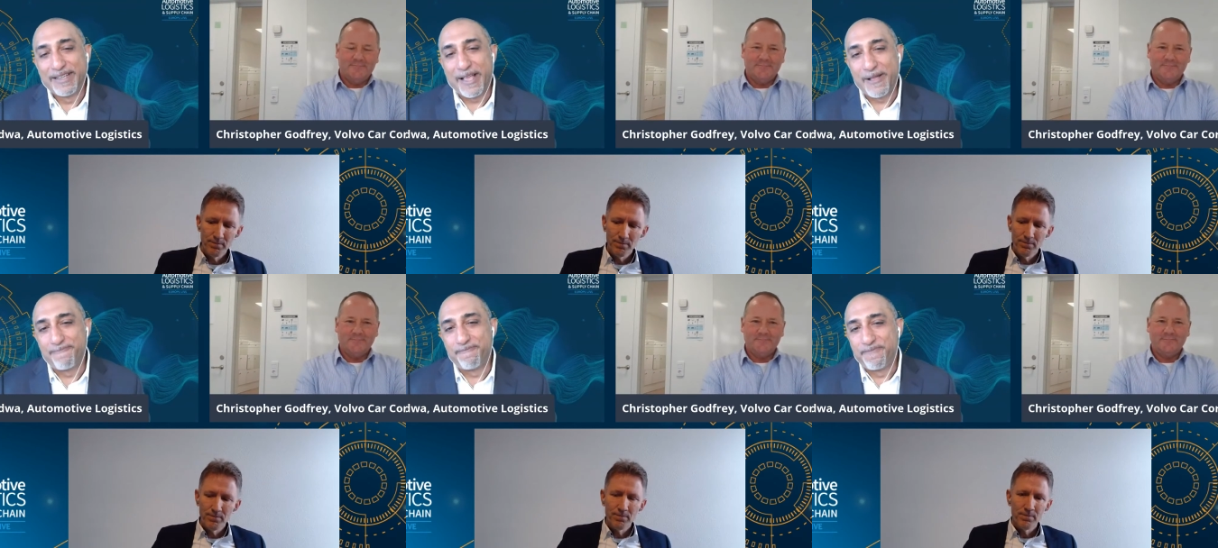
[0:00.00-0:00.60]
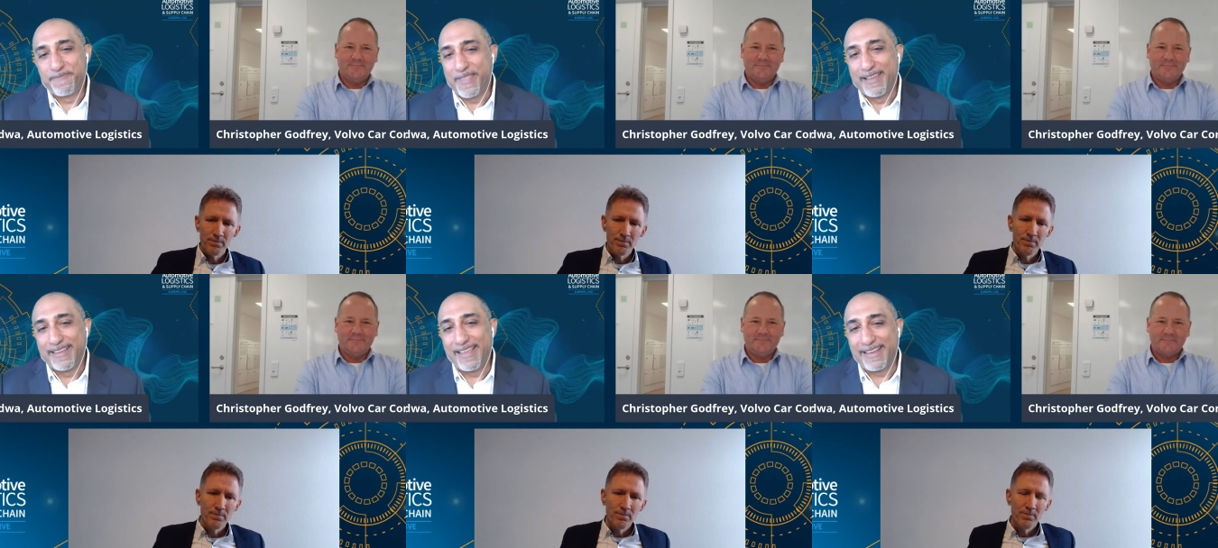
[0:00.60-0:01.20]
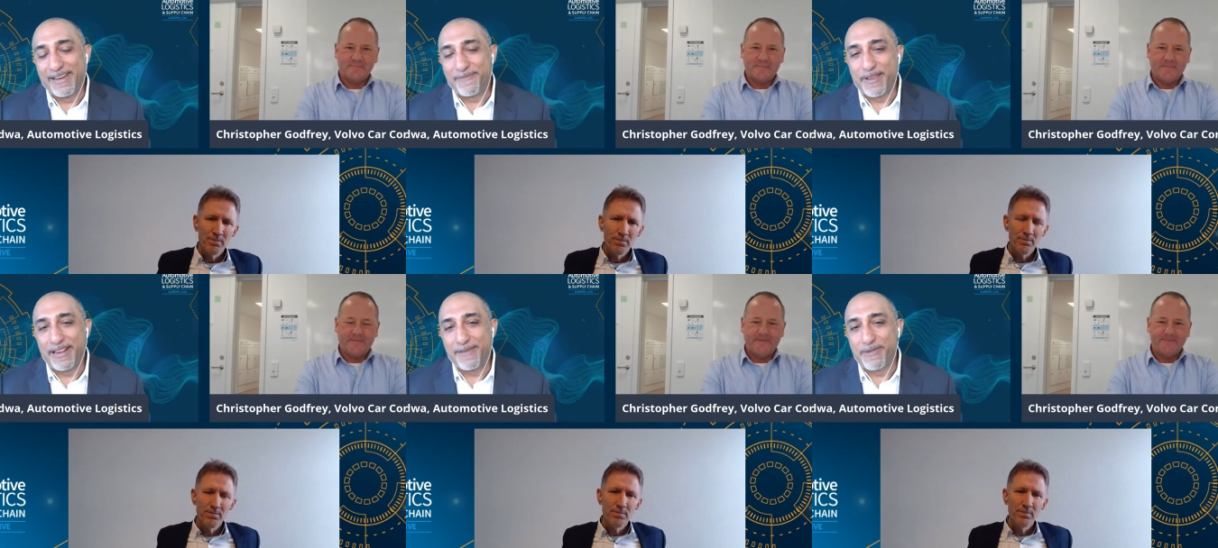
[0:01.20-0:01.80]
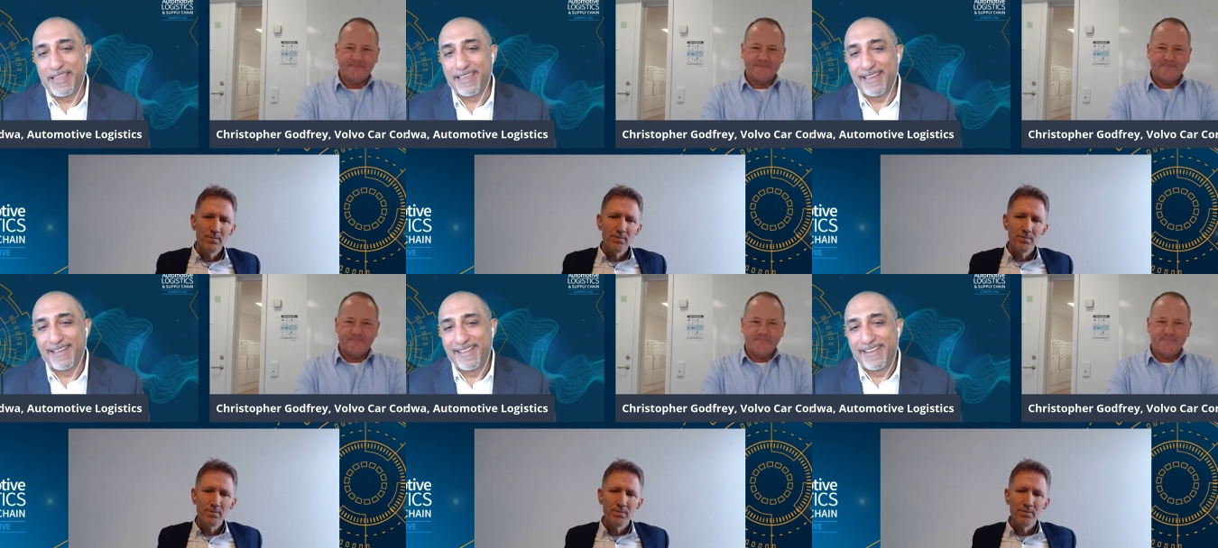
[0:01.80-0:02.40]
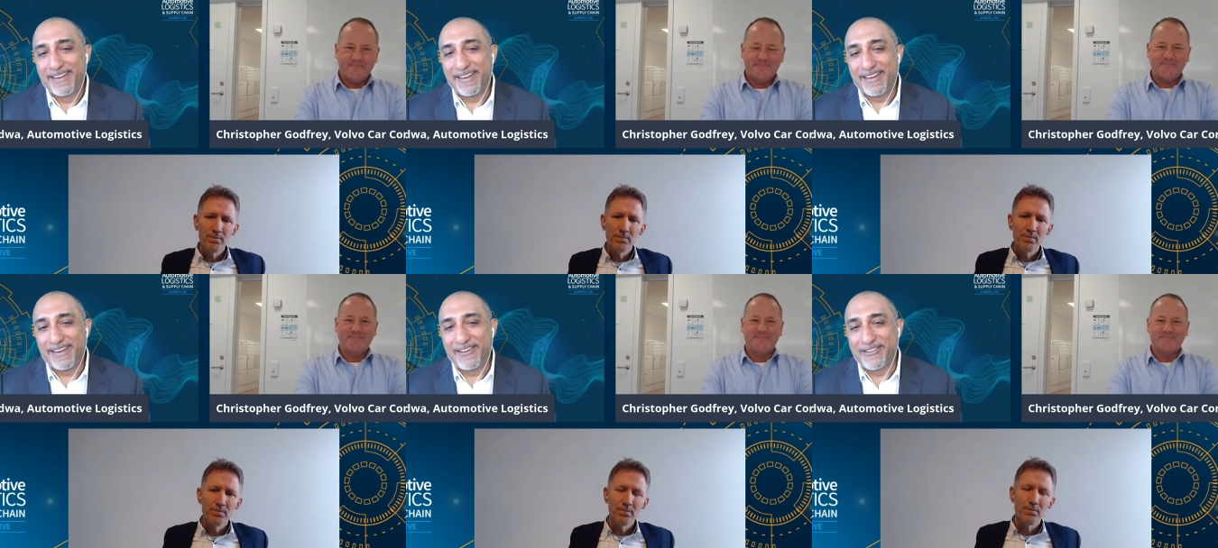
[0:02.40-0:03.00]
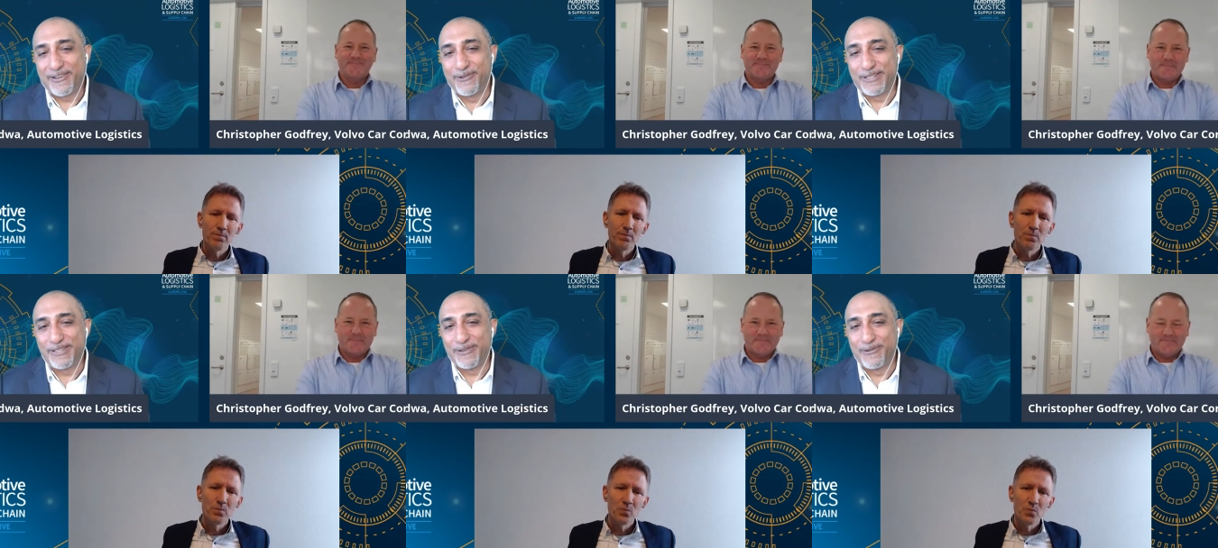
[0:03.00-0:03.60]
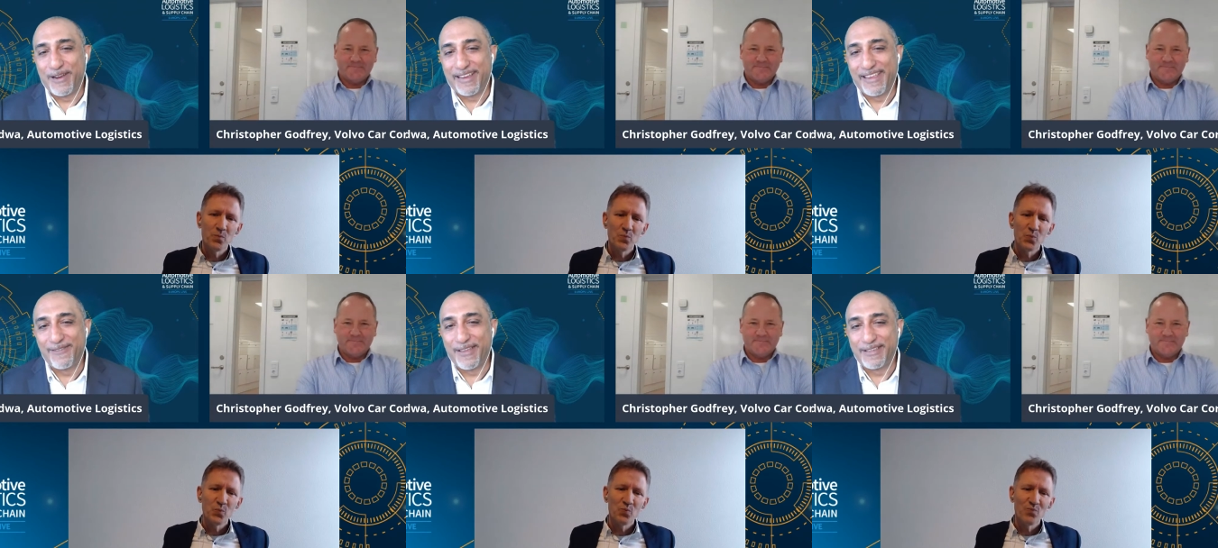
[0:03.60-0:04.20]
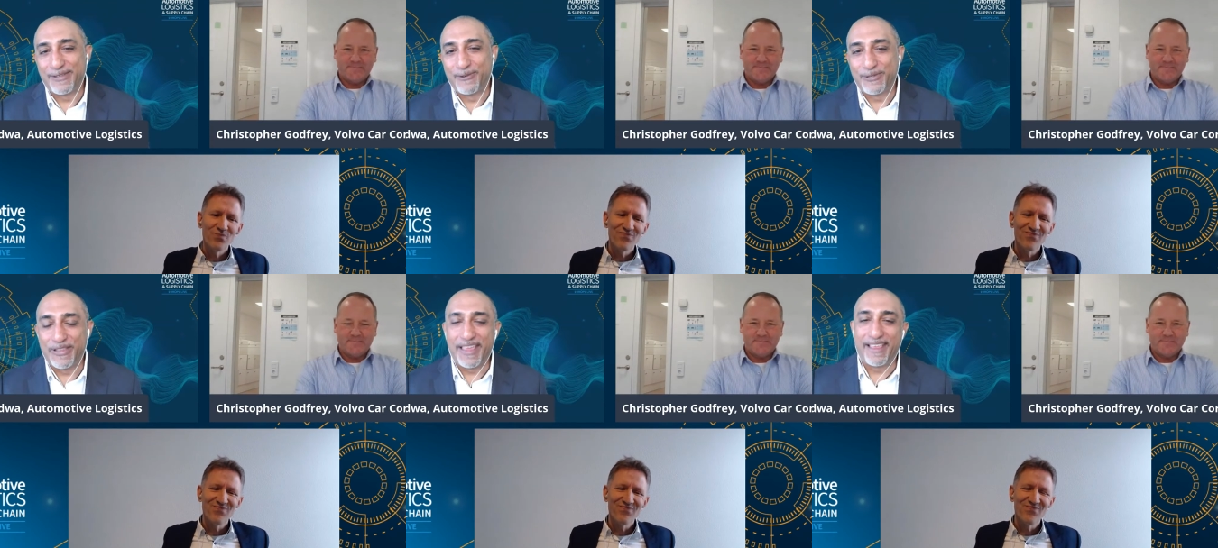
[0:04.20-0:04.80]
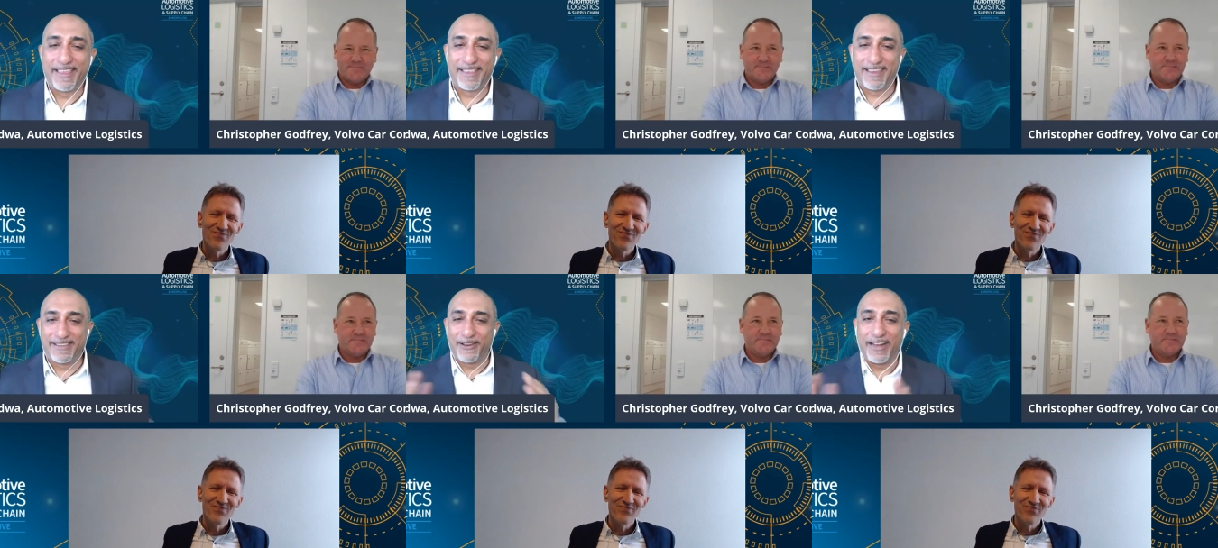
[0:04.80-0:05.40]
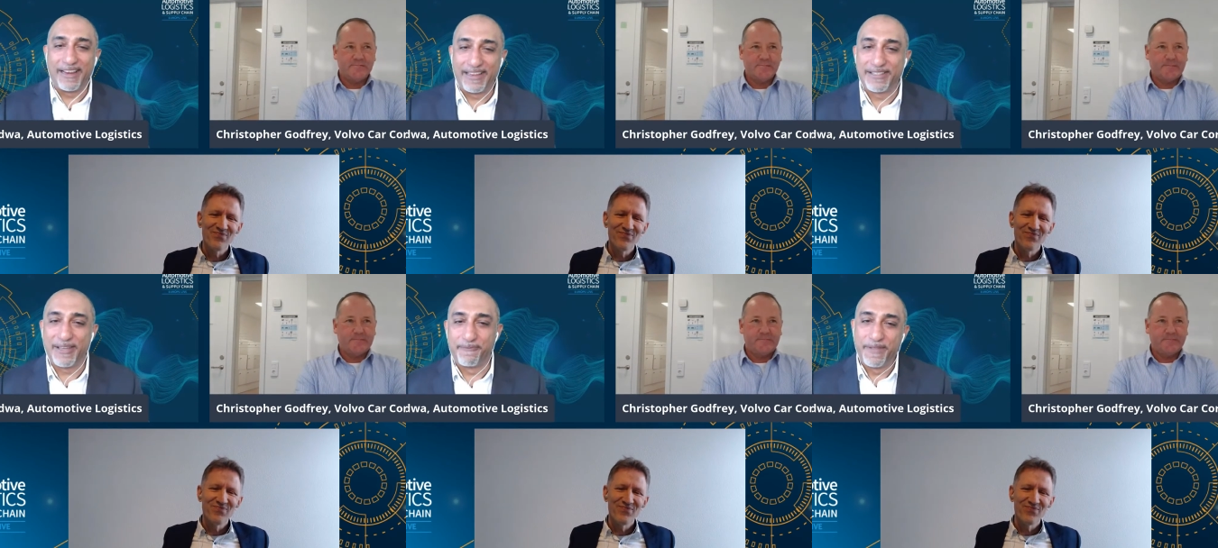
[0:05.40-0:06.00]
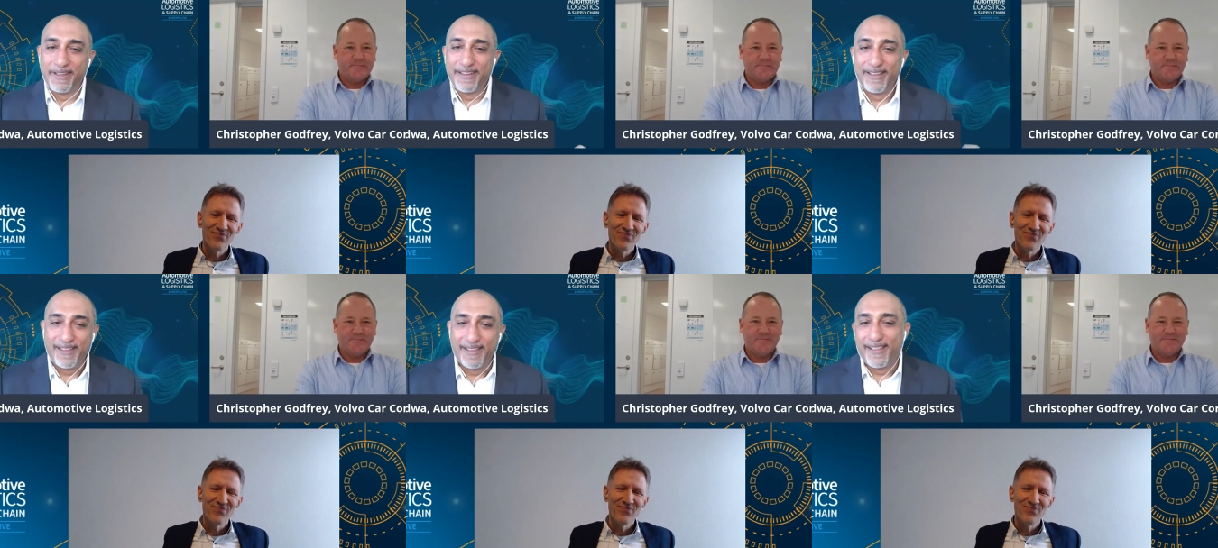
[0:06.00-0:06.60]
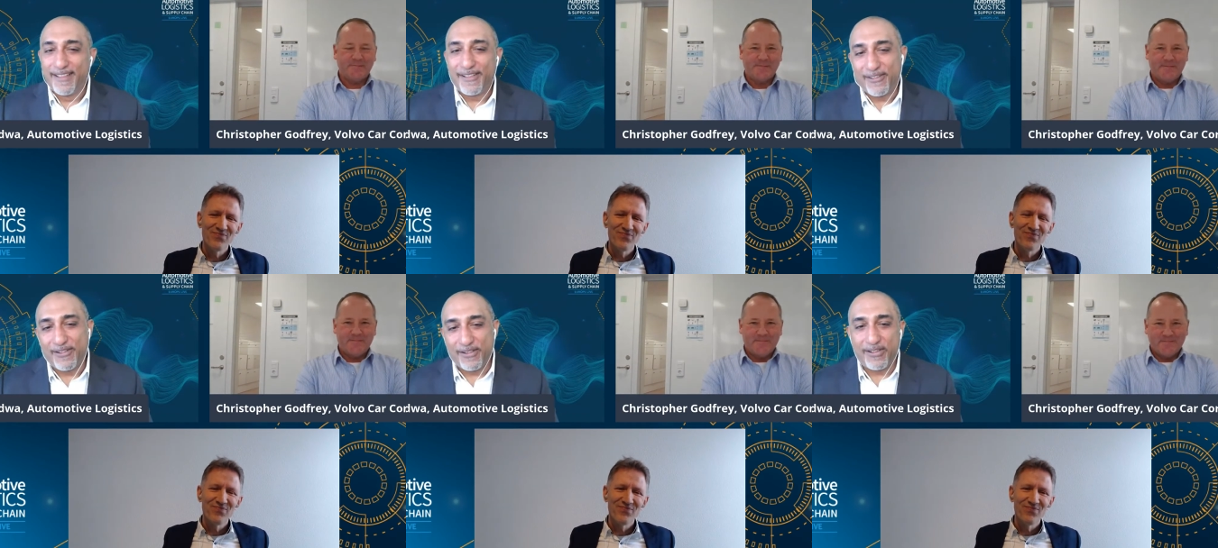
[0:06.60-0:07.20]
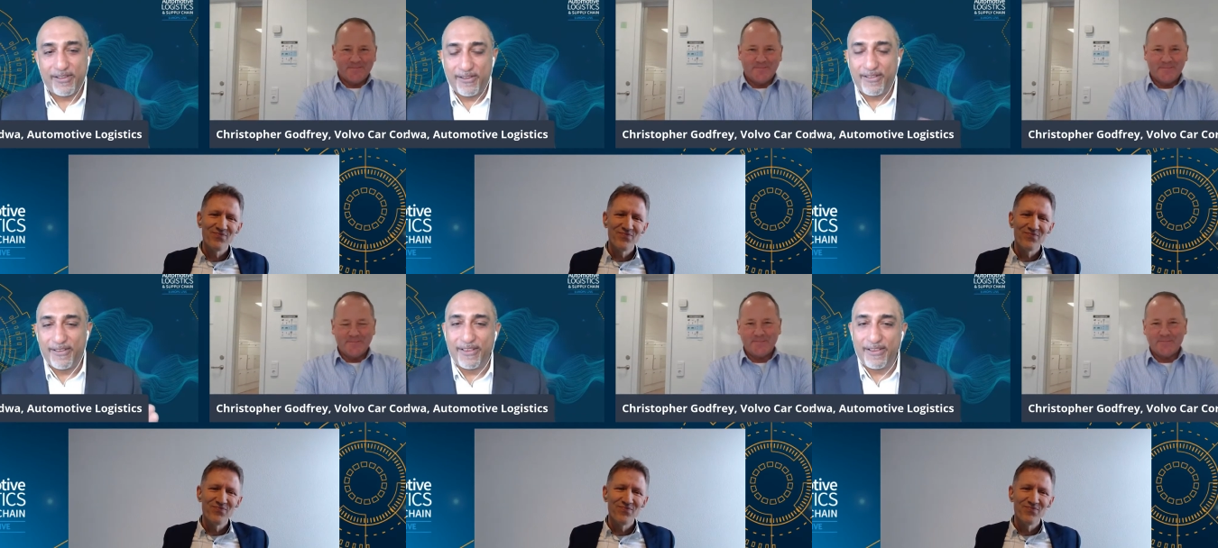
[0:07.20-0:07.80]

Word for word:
Speaker 1: Um, yeah, let me let me uh, ask Chris to uh, give his thoughts on that. There's clearly some. Uh,